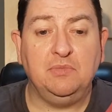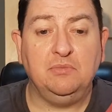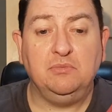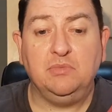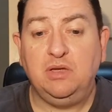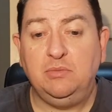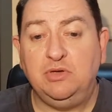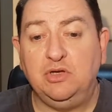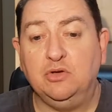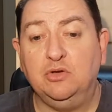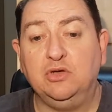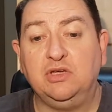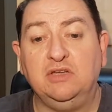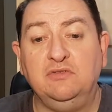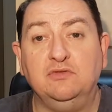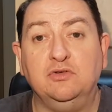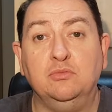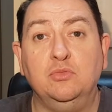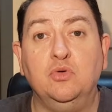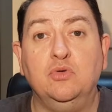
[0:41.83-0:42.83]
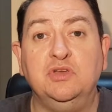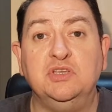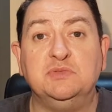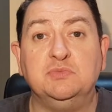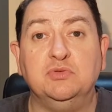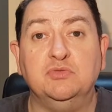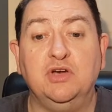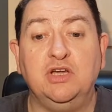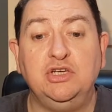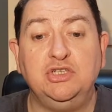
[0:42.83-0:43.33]
Maybe you're looking for more
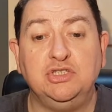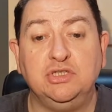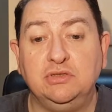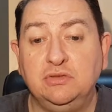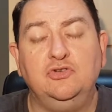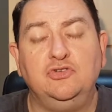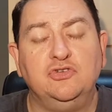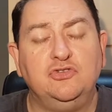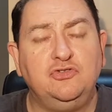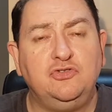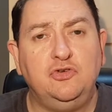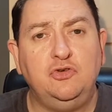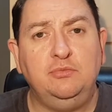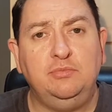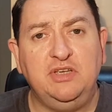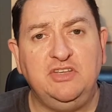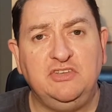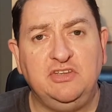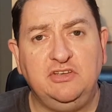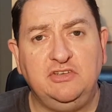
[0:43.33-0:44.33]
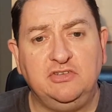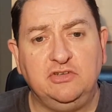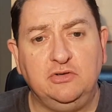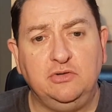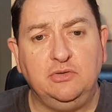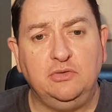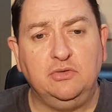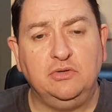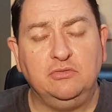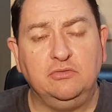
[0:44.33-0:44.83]
inspiration. You're just too busy
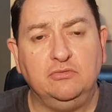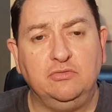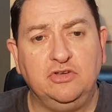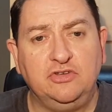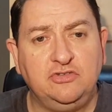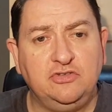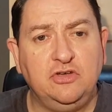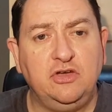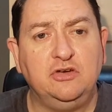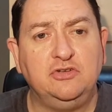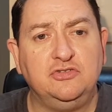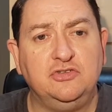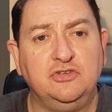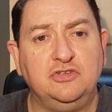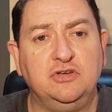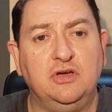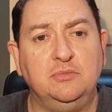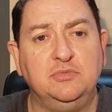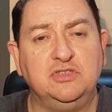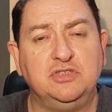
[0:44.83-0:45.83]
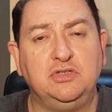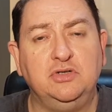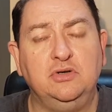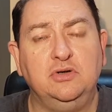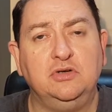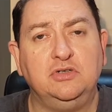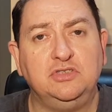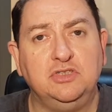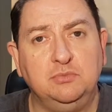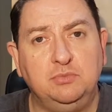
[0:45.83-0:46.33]
to research the time to
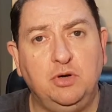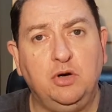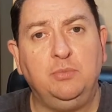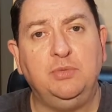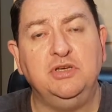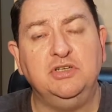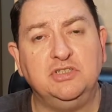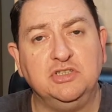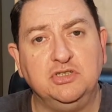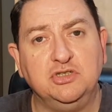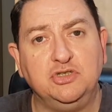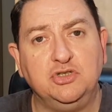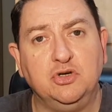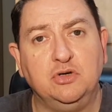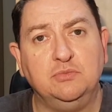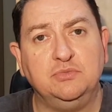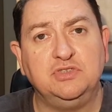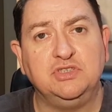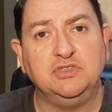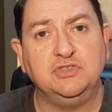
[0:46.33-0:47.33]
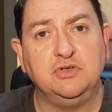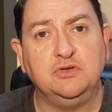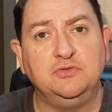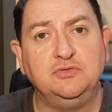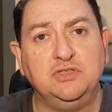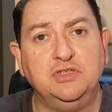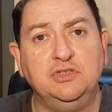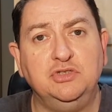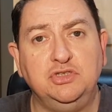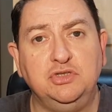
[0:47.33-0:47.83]
cook, to pop into the shops as
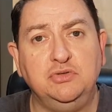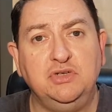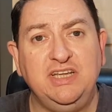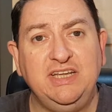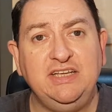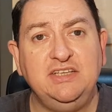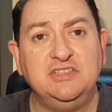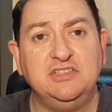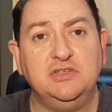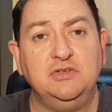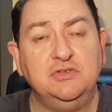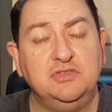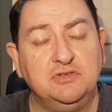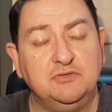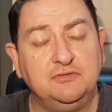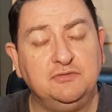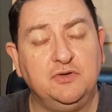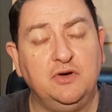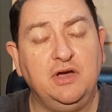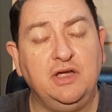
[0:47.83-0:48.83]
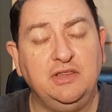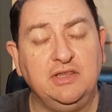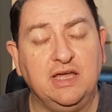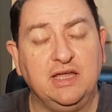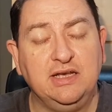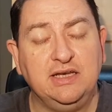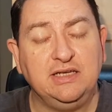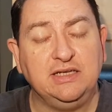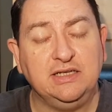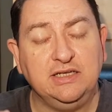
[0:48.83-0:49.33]
often as you need to find
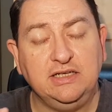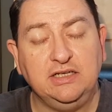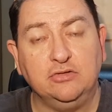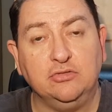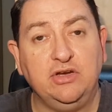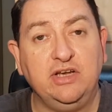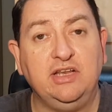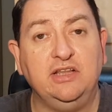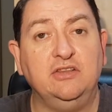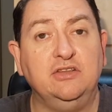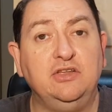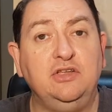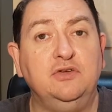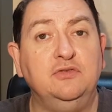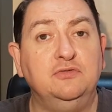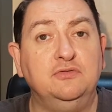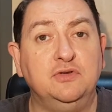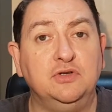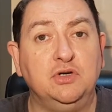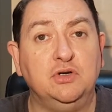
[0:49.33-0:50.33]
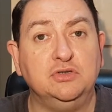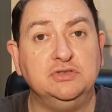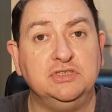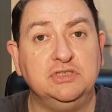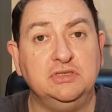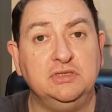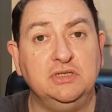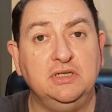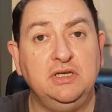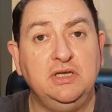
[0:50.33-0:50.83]
that little ingredient that you've
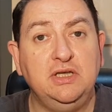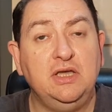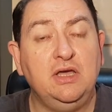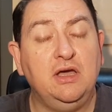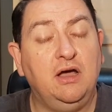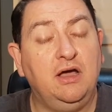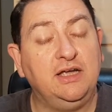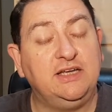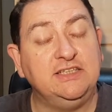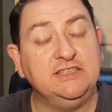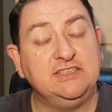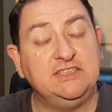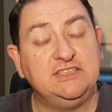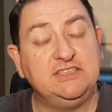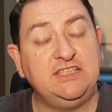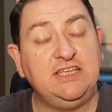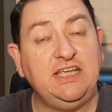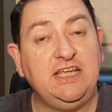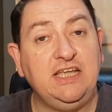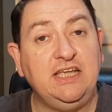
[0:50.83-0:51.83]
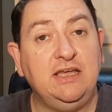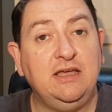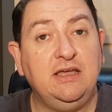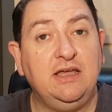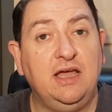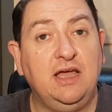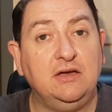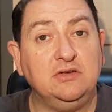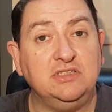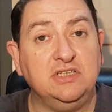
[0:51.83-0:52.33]
forgotten. I can see
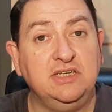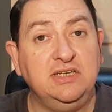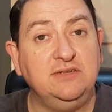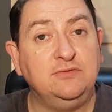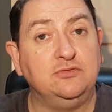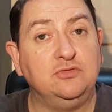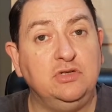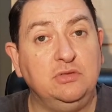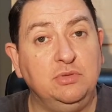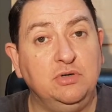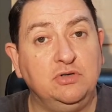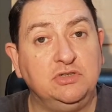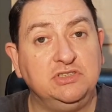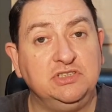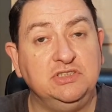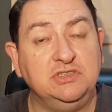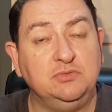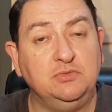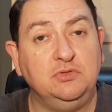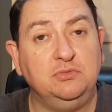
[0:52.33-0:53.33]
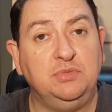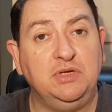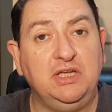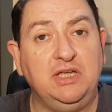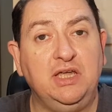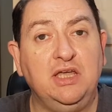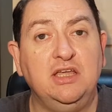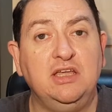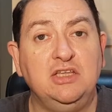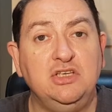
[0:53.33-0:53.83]
how delivery boxes would
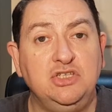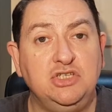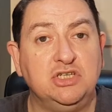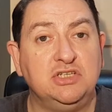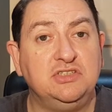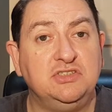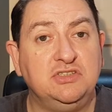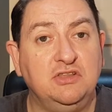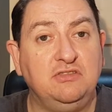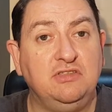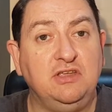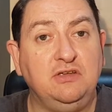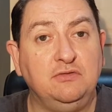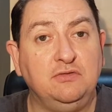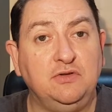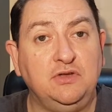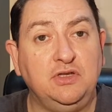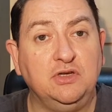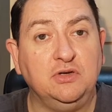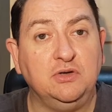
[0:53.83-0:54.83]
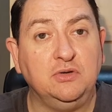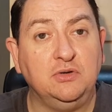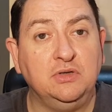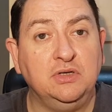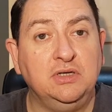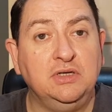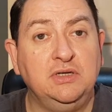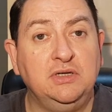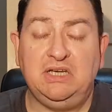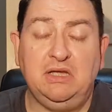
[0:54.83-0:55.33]
be just the thing for you.
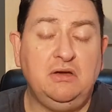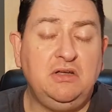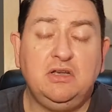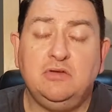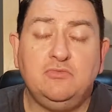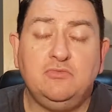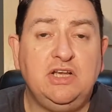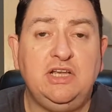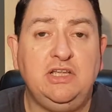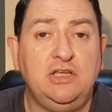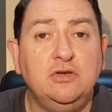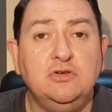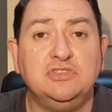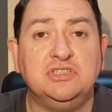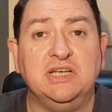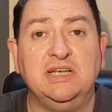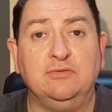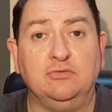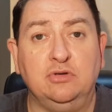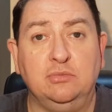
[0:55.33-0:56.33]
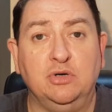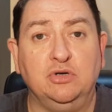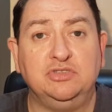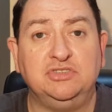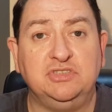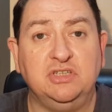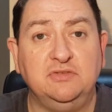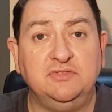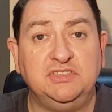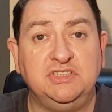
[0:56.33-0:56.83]
Now, I don't really use delivery box
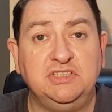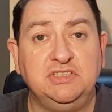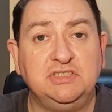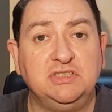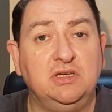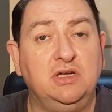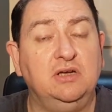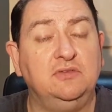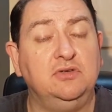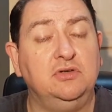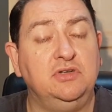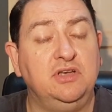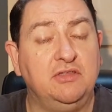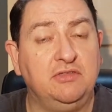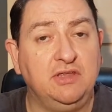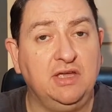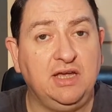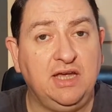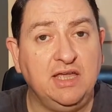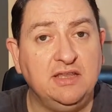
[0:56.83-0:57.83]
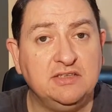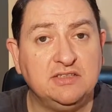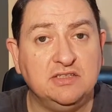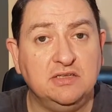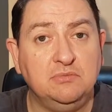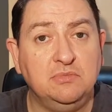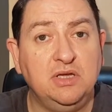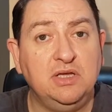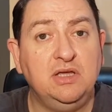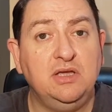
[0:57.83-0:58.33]
services. I've got nothing against
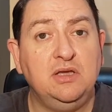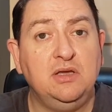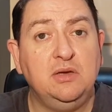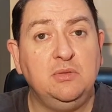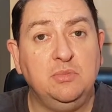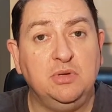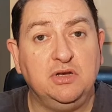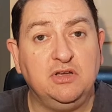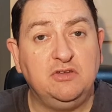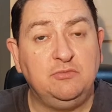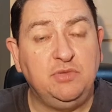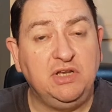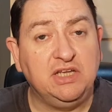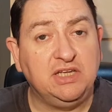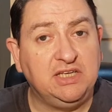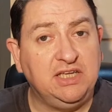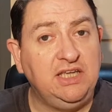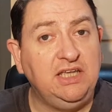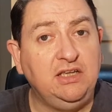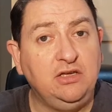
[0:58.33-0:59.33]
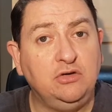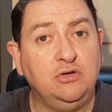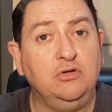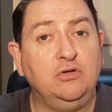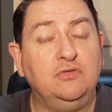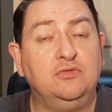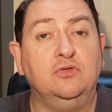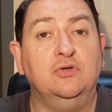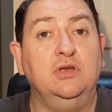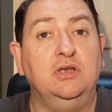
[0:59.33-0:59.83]
them, but I've been a keen
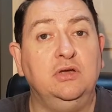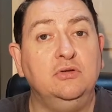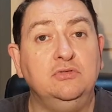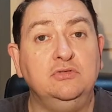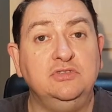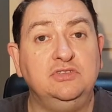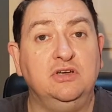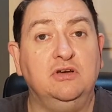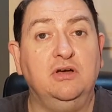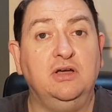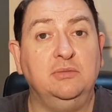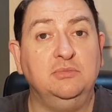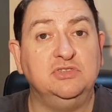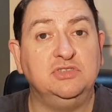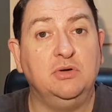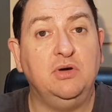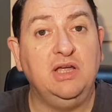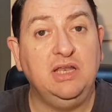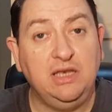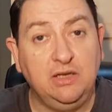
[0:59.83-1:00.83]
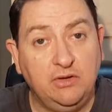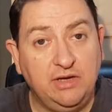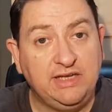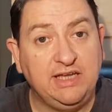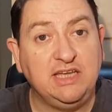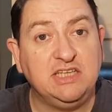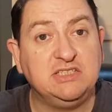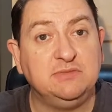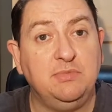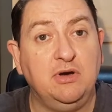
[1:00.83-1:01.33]
cook for a long time, so I like
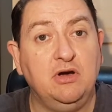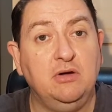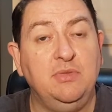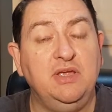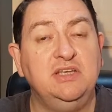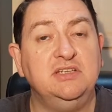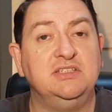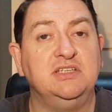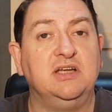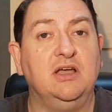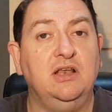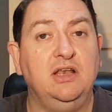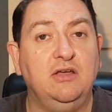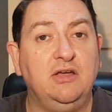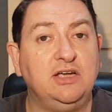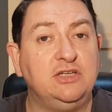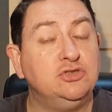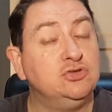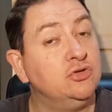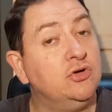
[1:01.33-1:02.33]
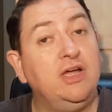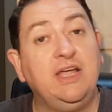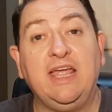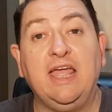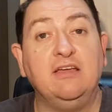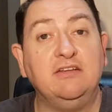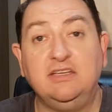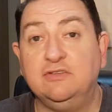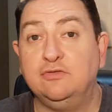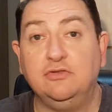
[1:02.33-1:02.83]
experimenting. I like trying
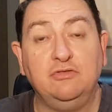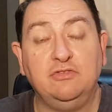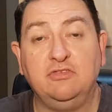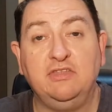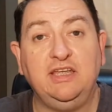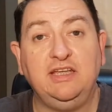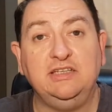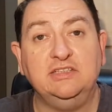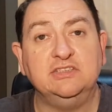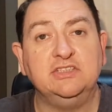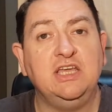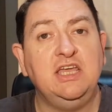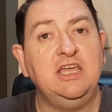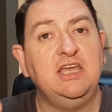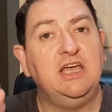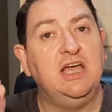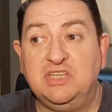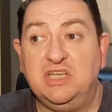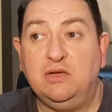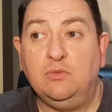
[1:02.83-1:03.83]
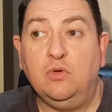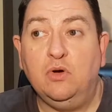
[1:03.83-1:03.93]
out different things, seeing